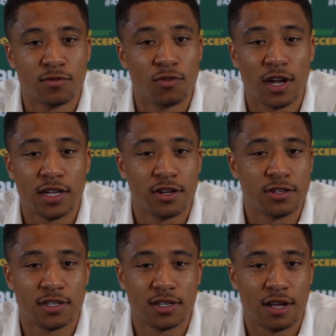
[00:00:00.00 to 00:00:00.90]
Riley
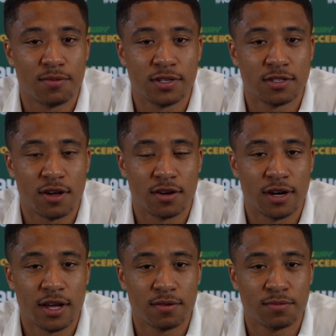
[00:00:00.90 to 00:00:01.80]
knows the club inside
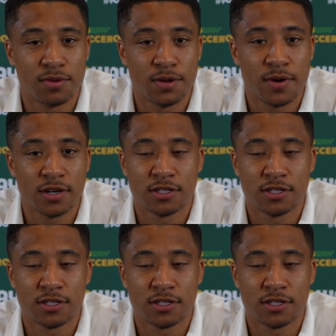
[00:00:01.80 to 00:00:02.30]
and out pretty much.